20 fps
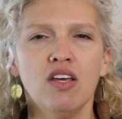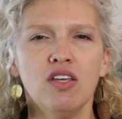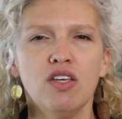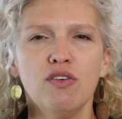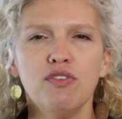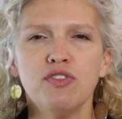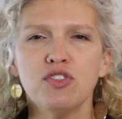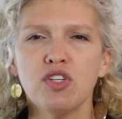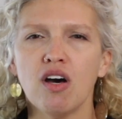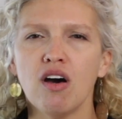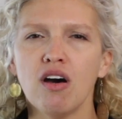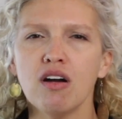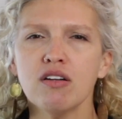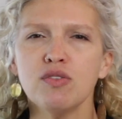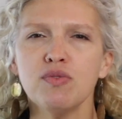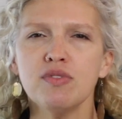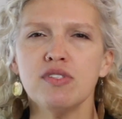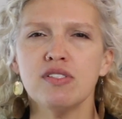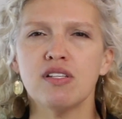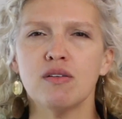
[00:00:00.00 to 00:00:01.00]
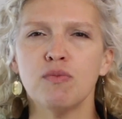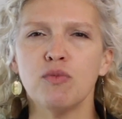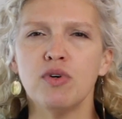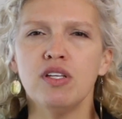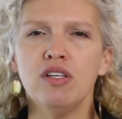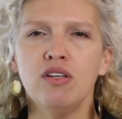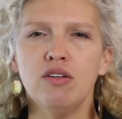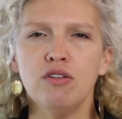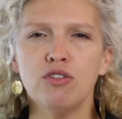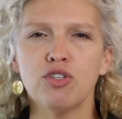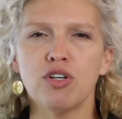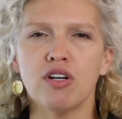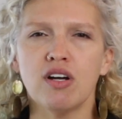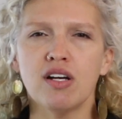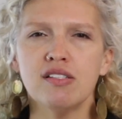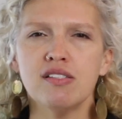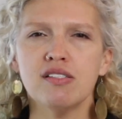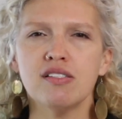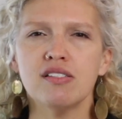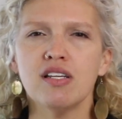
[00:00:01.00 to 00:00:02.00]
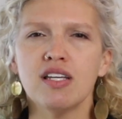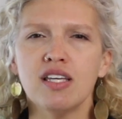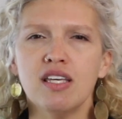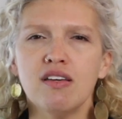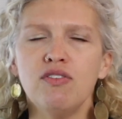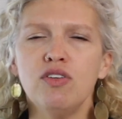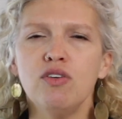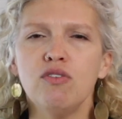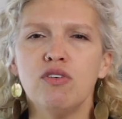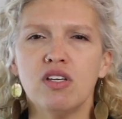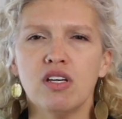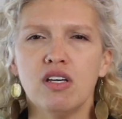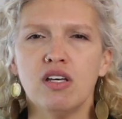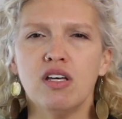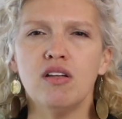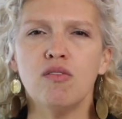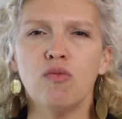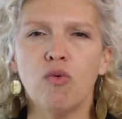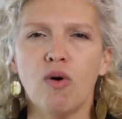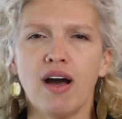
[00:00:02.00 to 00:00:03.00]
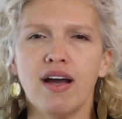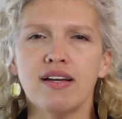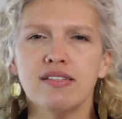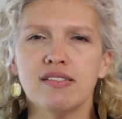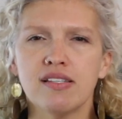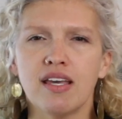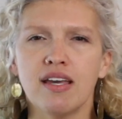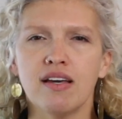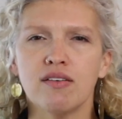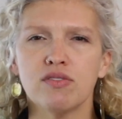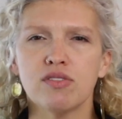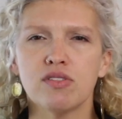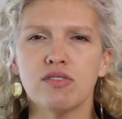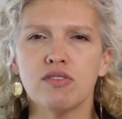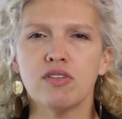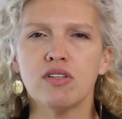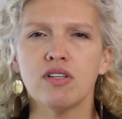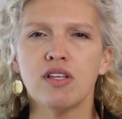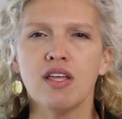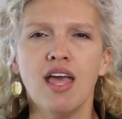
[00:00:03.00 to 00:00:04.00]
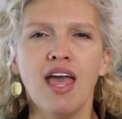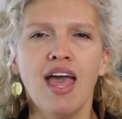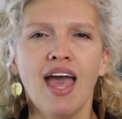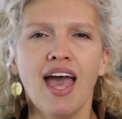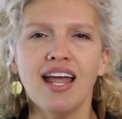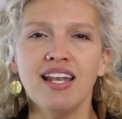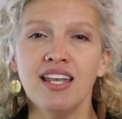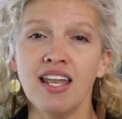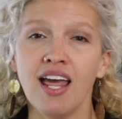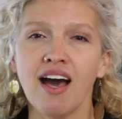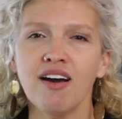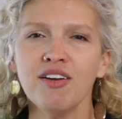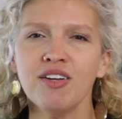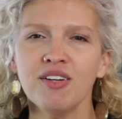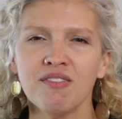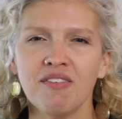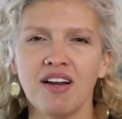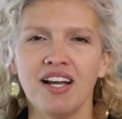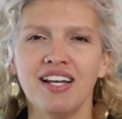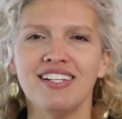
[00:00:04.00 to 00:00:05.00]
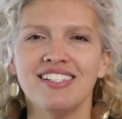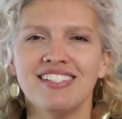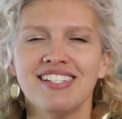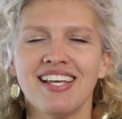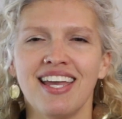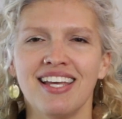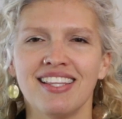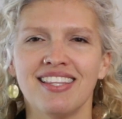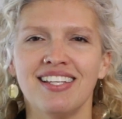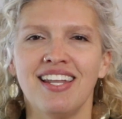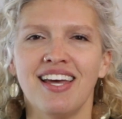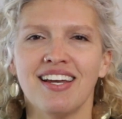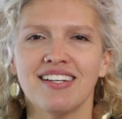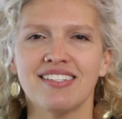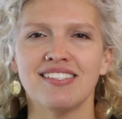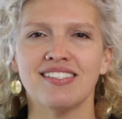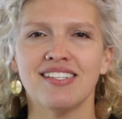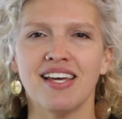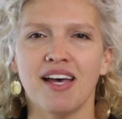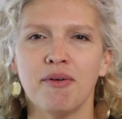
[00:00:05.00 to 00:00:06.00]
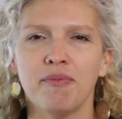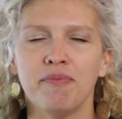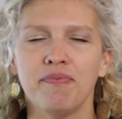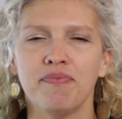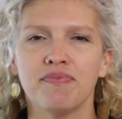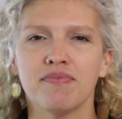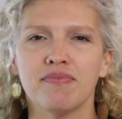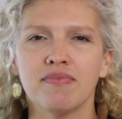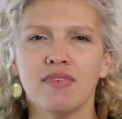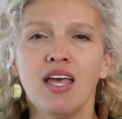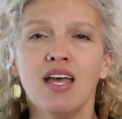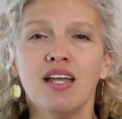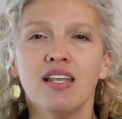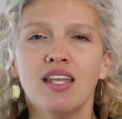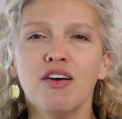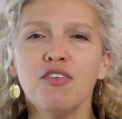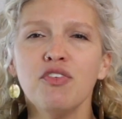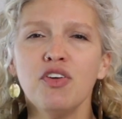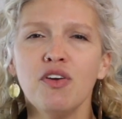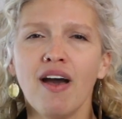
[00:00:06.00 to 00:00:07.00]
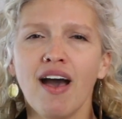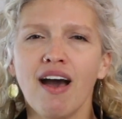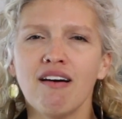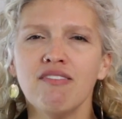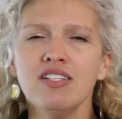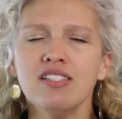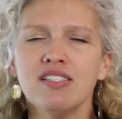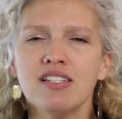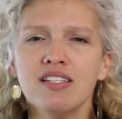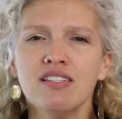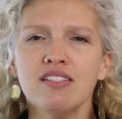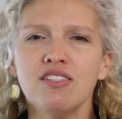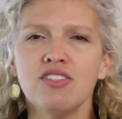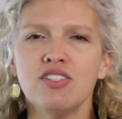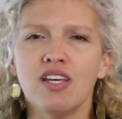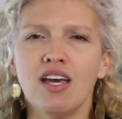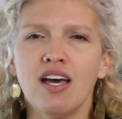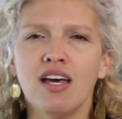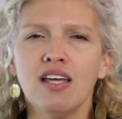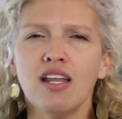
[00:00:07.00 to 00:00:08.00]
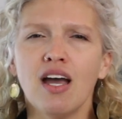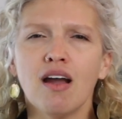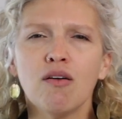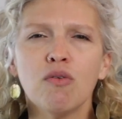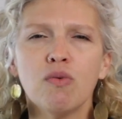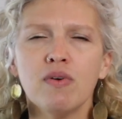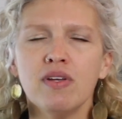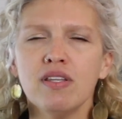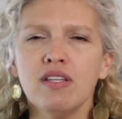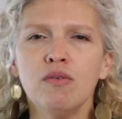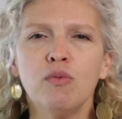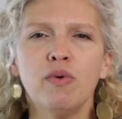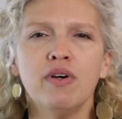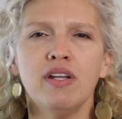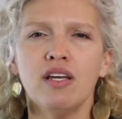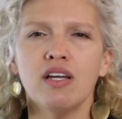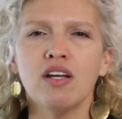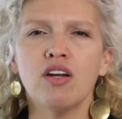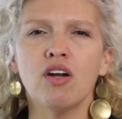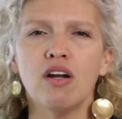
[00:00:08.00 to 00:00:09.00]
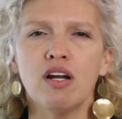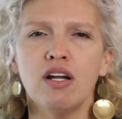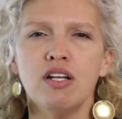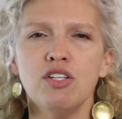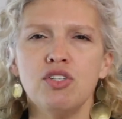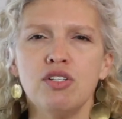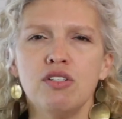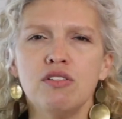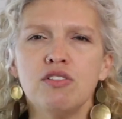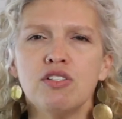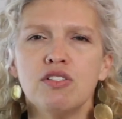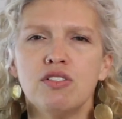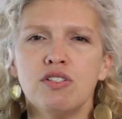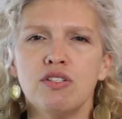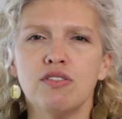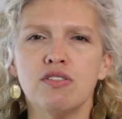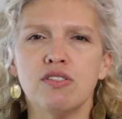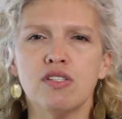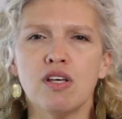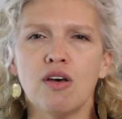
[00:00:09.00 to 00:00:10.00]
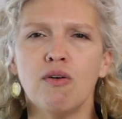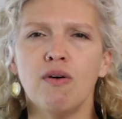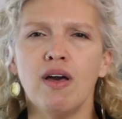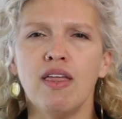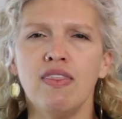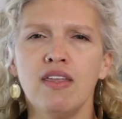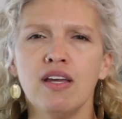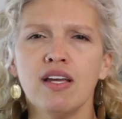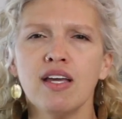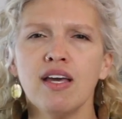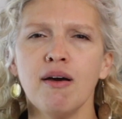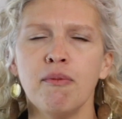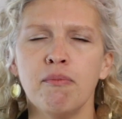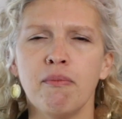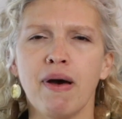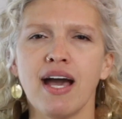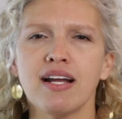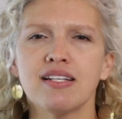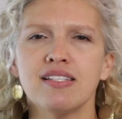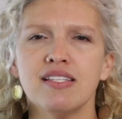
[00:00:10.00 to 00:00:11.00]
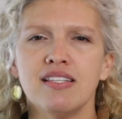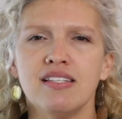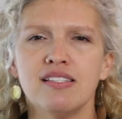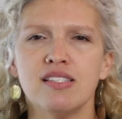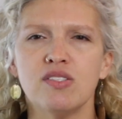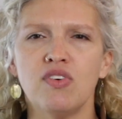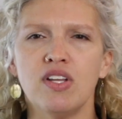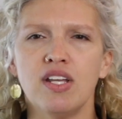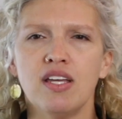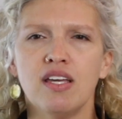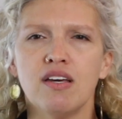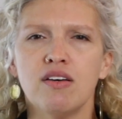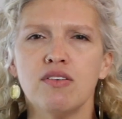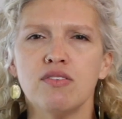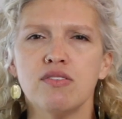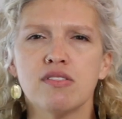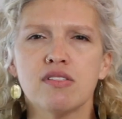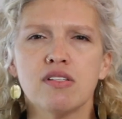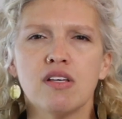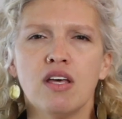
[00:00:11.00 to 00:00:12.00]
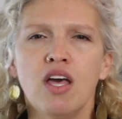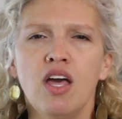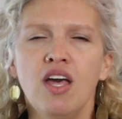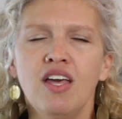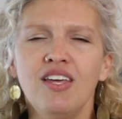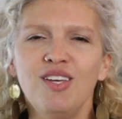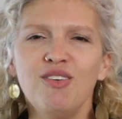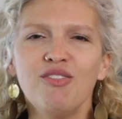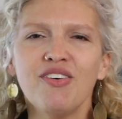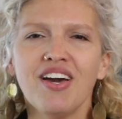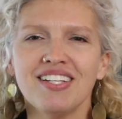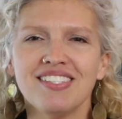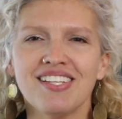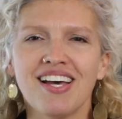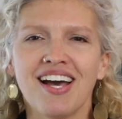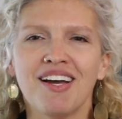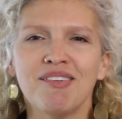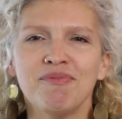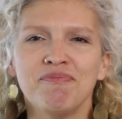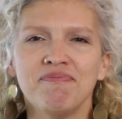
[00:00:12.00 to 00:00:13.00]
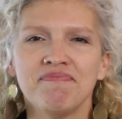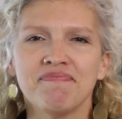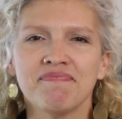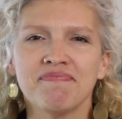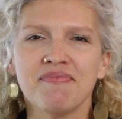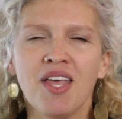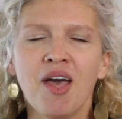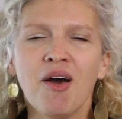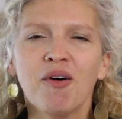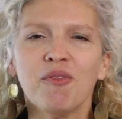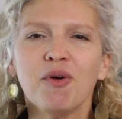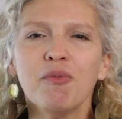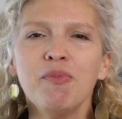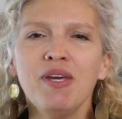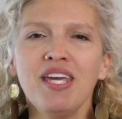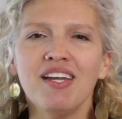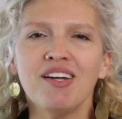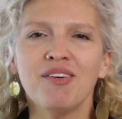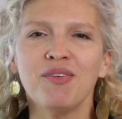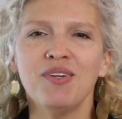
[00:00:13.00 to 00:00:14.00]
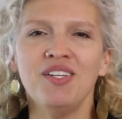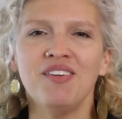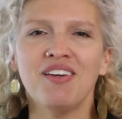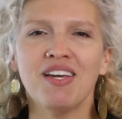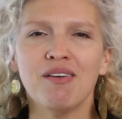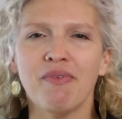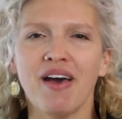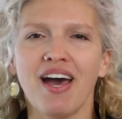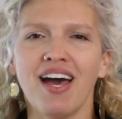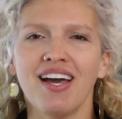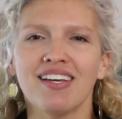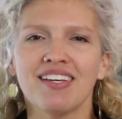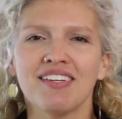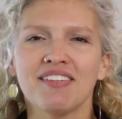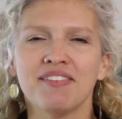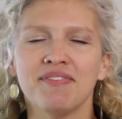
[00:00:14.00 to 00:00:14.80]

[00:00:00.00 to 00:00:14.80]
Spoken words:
You've talked with someone you trust to give you good, wise counsel, and now you're ready to take the next step. Now, if you haven't done this yet, I really want to encourage you to do so and then come back to these videos. You've got time. We'll be here when you get back.